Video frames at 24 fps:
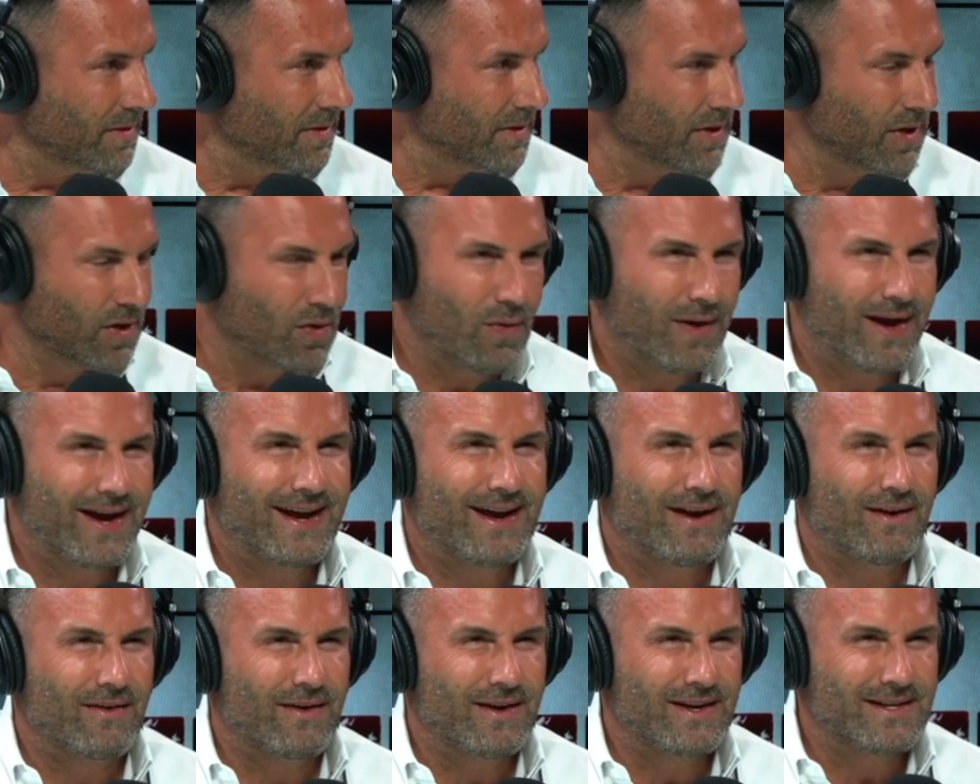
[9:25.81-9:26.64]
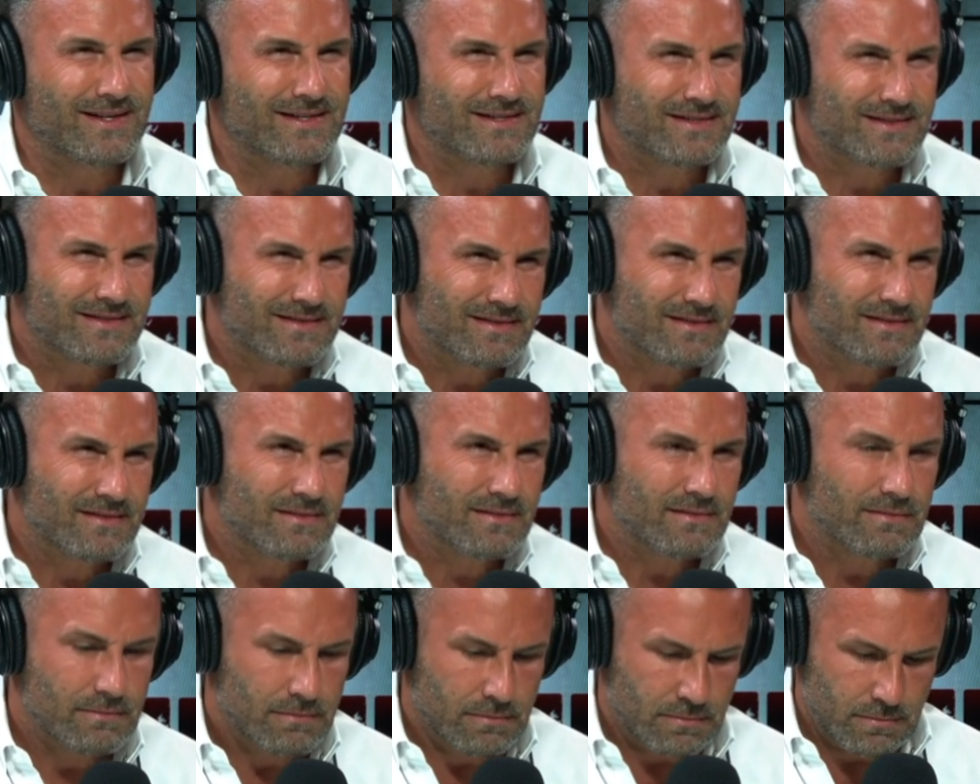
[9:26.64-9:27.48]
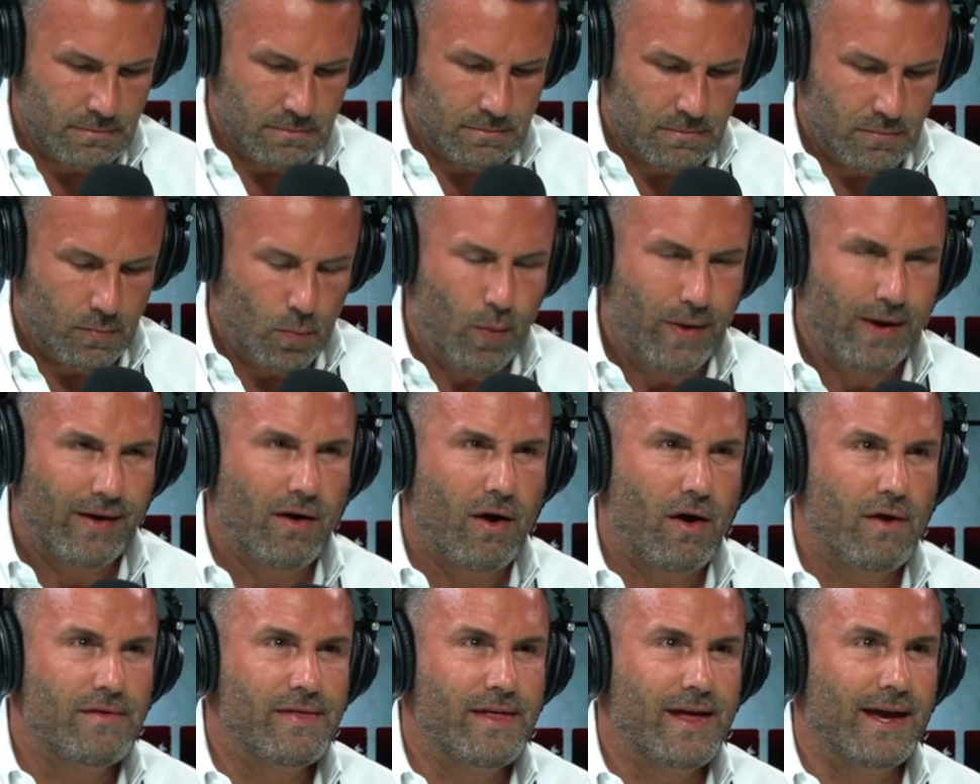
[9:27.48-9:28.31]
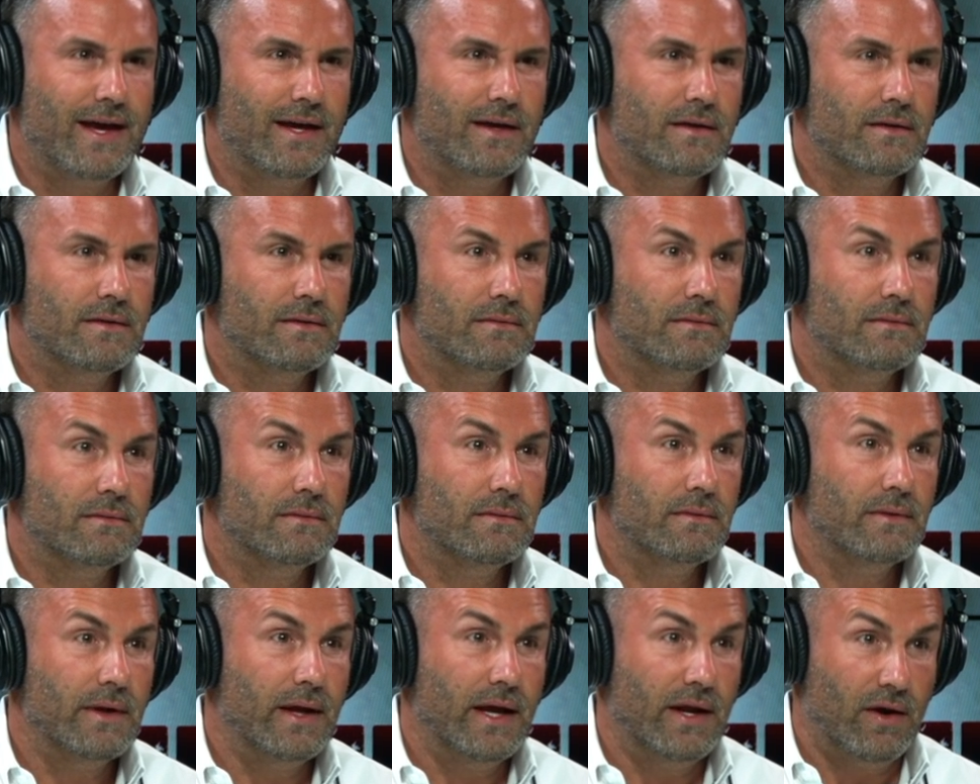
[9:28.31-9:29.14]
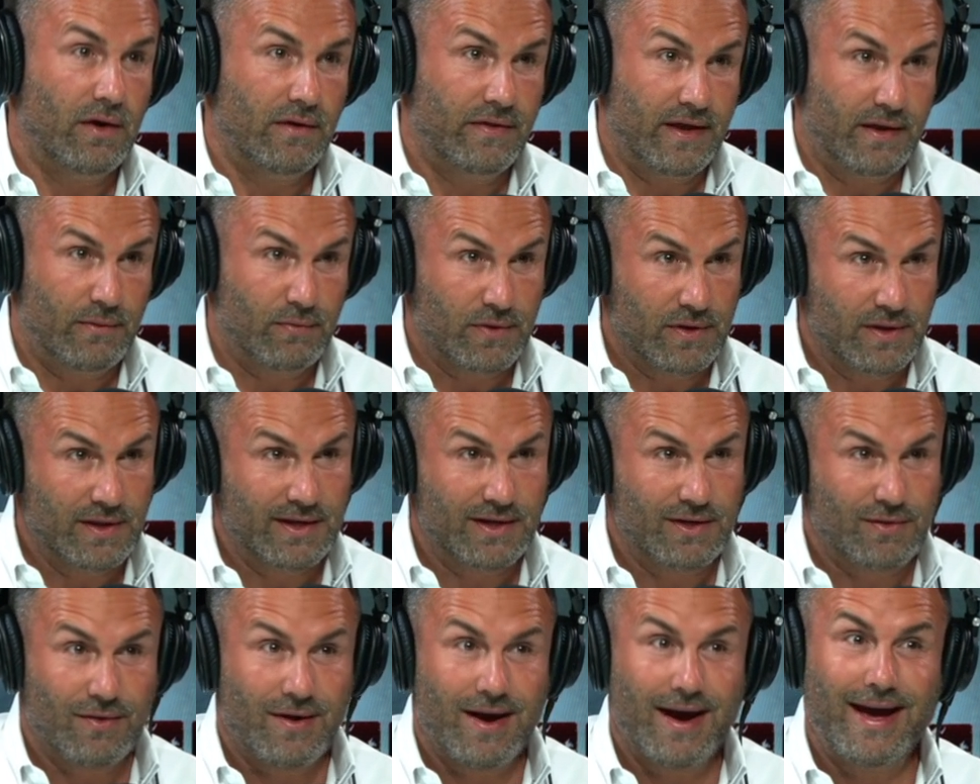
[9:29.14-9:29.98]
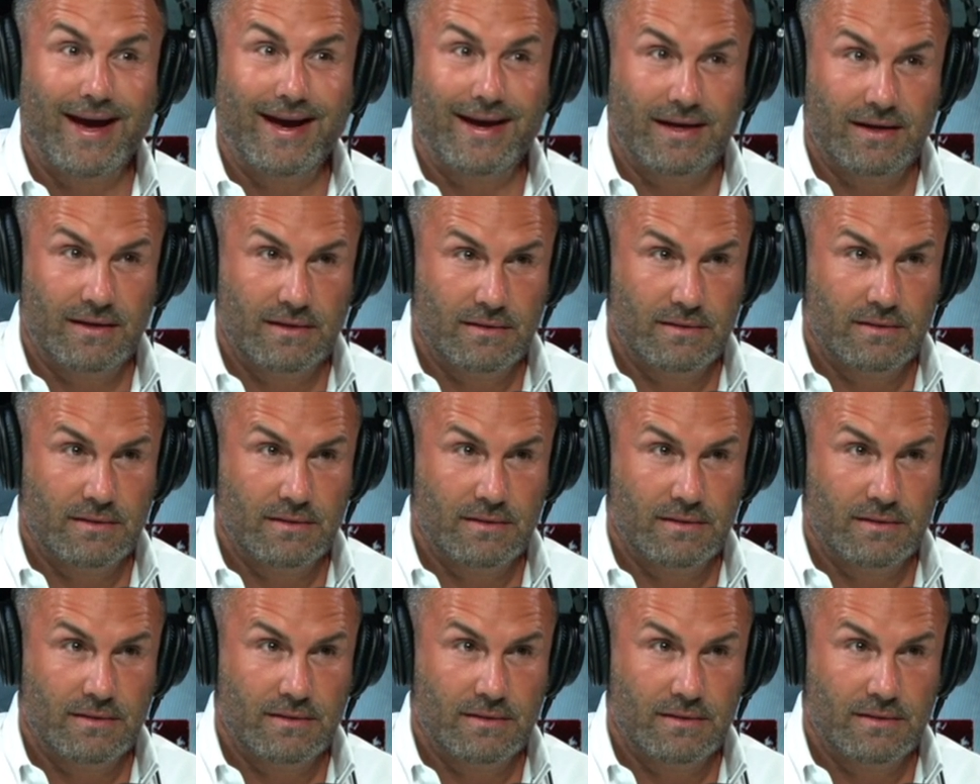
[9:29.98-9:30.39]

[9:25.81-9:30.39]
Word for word: The gray areas. Where are they? And are they really gray?